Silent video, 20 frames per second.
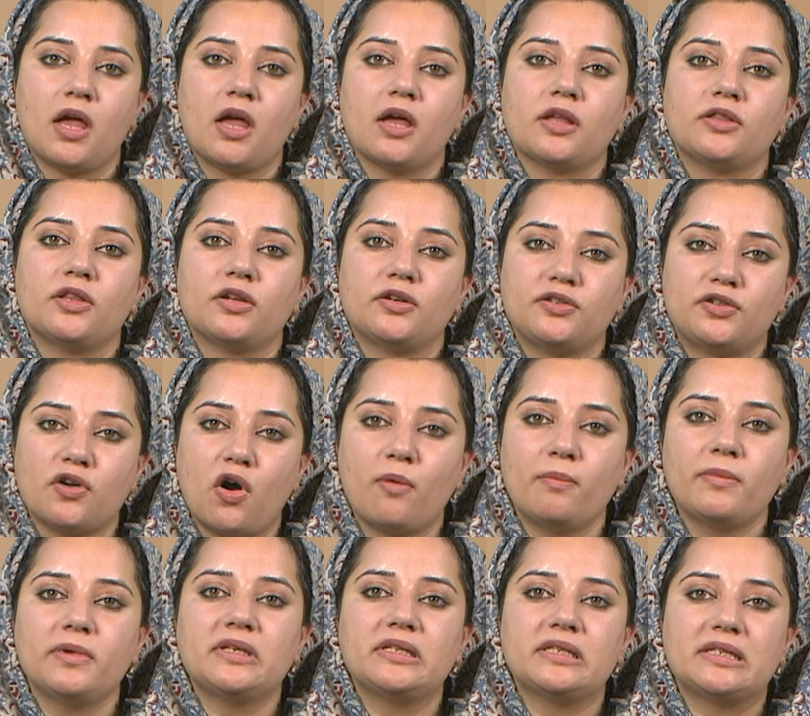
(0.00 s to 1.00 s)
The
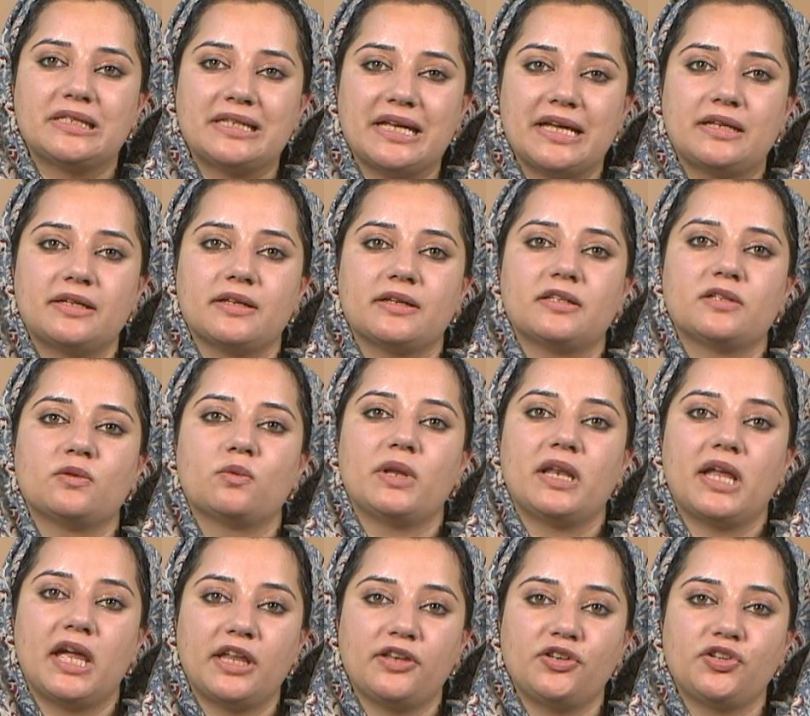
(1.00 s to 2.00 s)
dormant status will
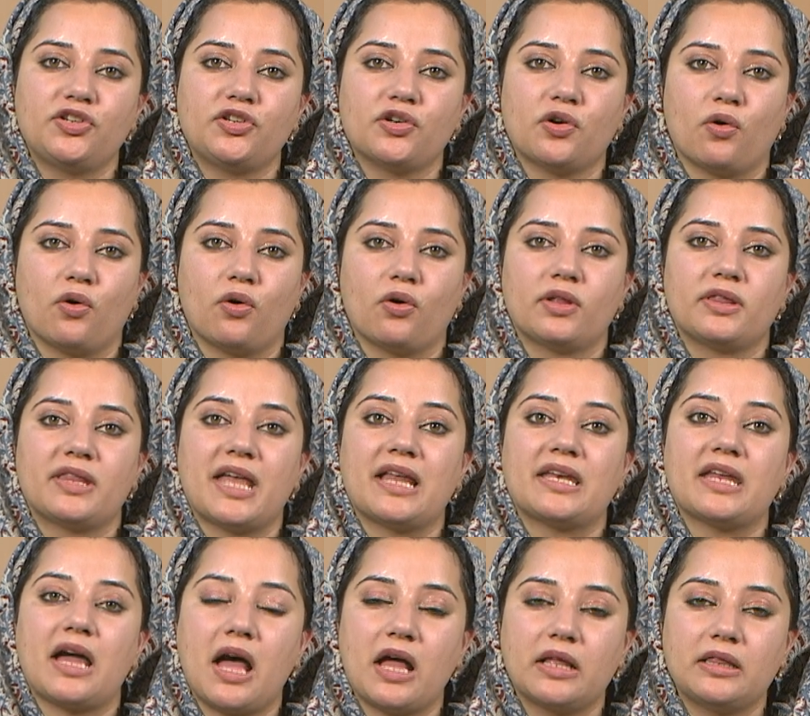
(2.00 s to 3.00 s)
ensure that
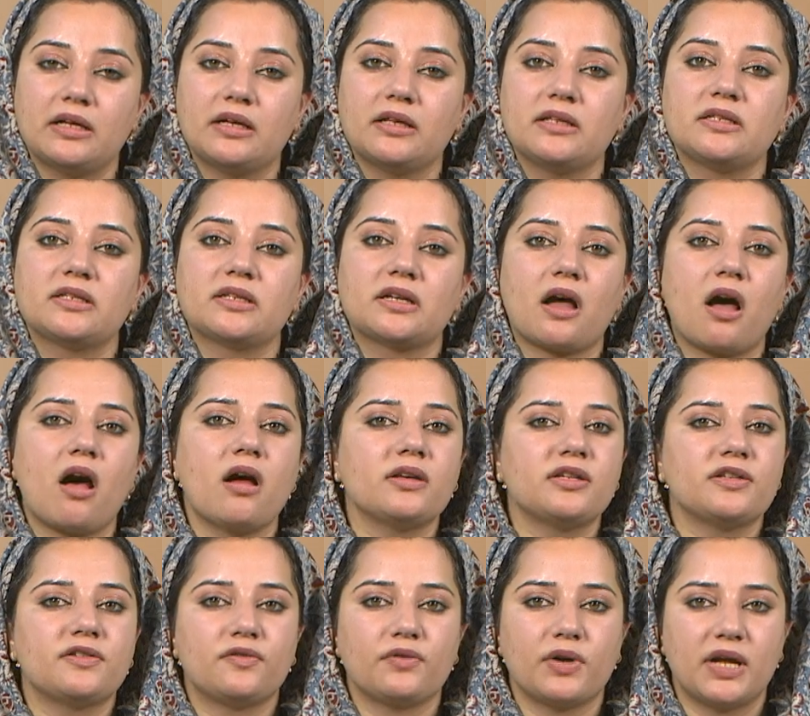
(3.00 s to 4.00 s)
others can't
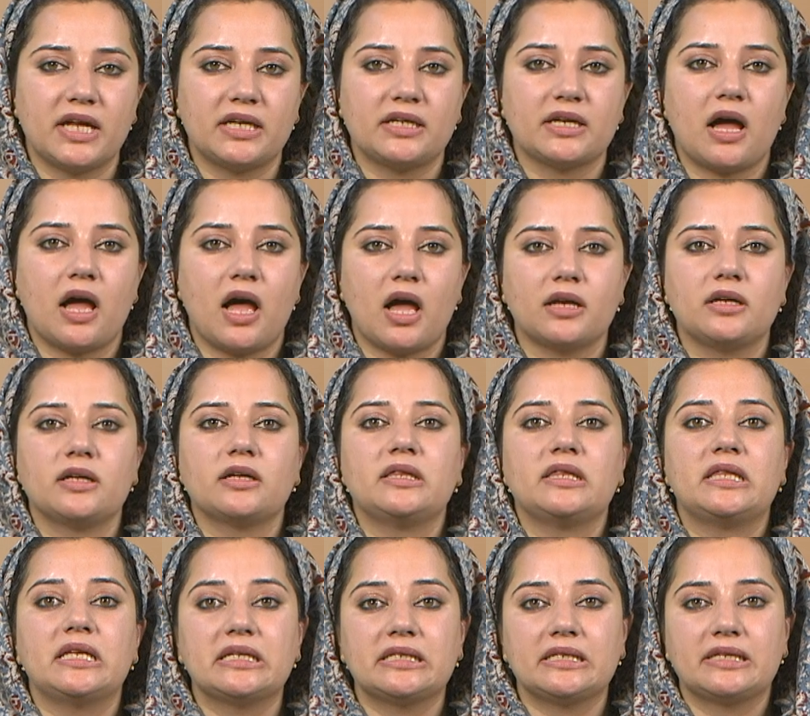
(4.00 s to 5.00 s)
trade under
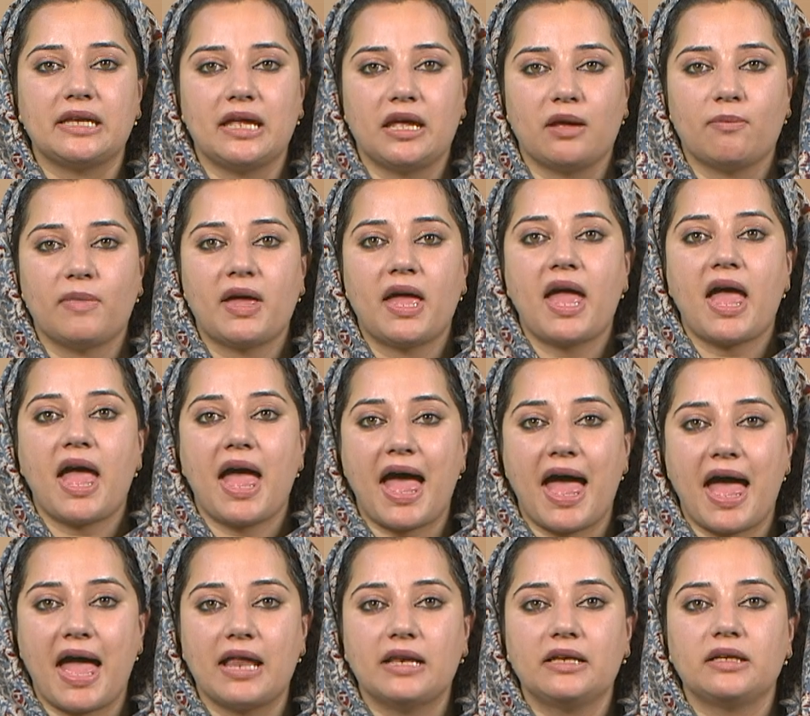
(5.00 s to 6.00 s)
this name
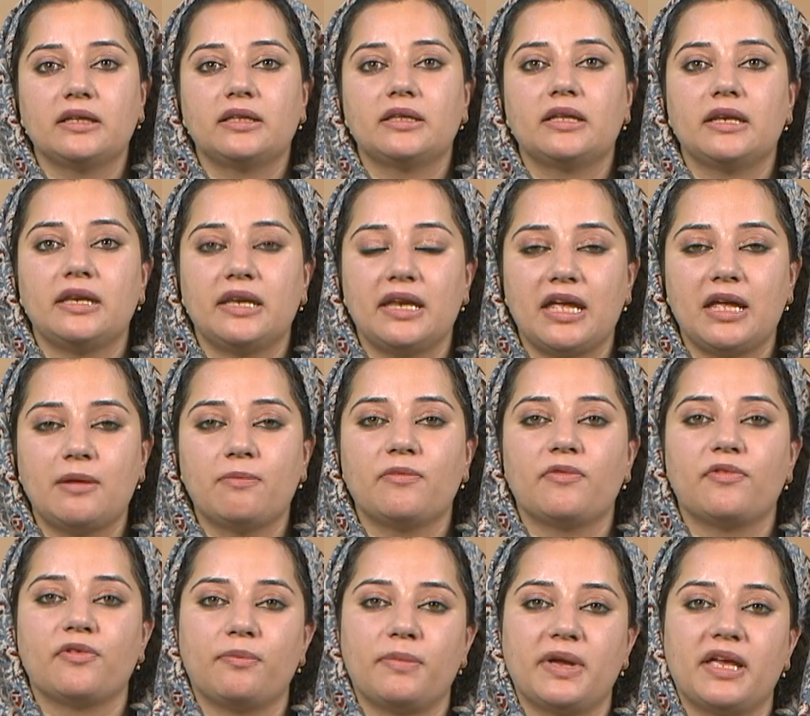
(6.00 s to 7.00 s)
and the name
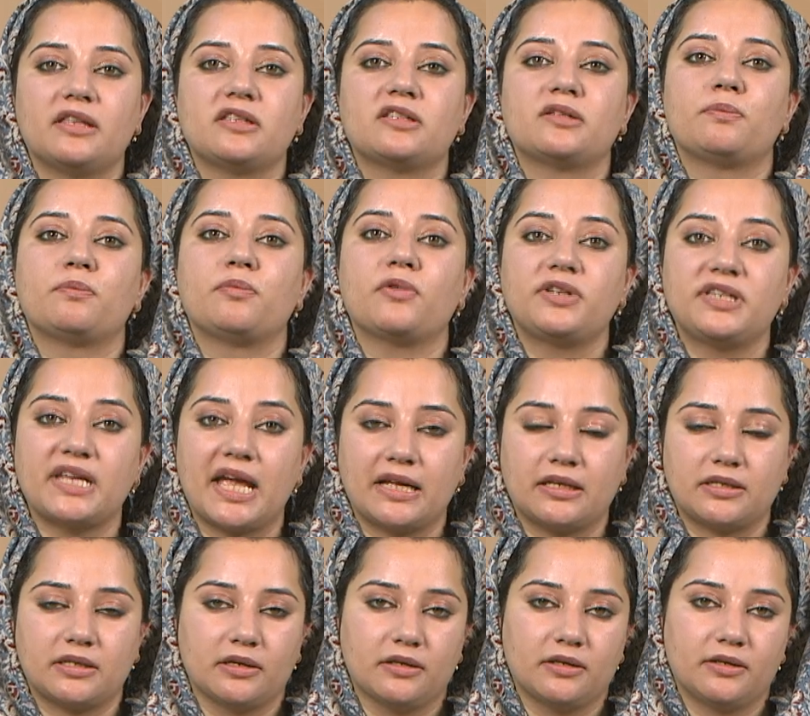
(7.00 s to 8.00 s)
remains
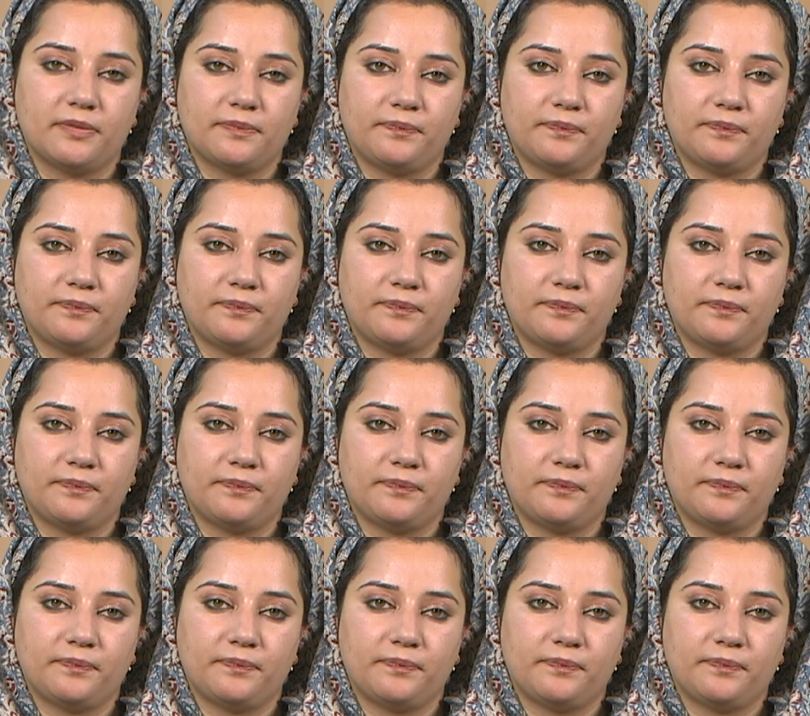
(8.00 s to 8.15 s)
protected.